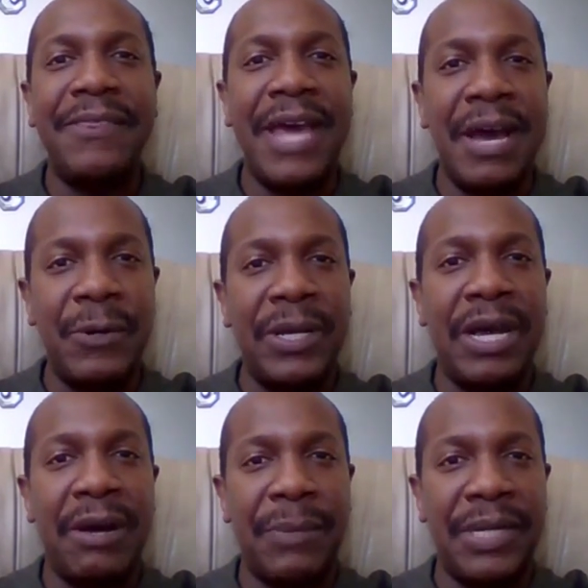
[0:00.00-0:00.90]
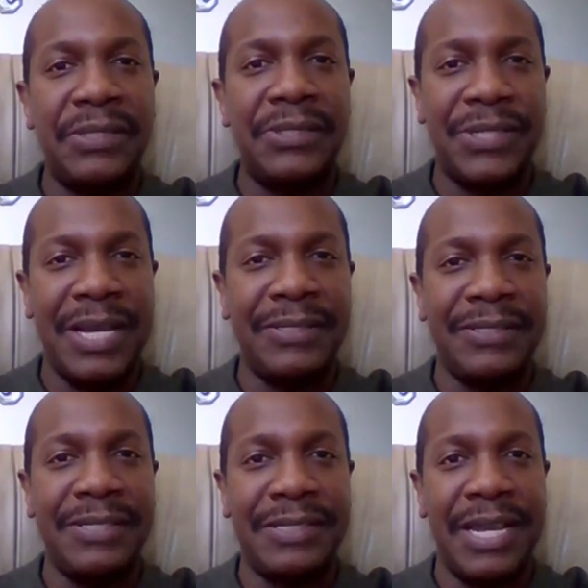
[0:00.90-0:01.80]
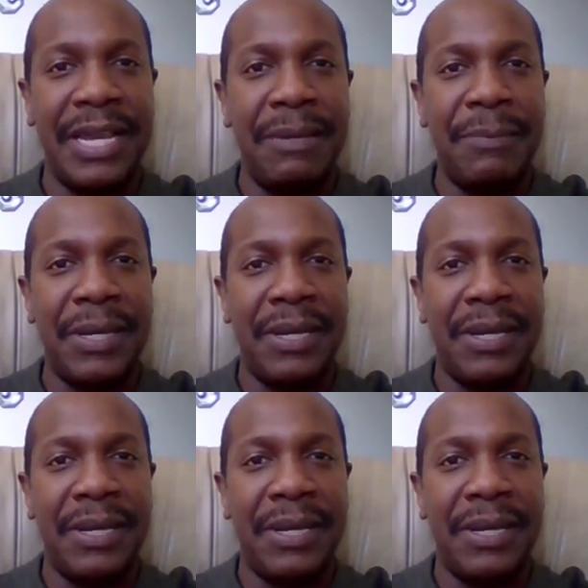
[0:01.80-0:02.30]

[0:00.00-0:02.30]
That will help us just the same.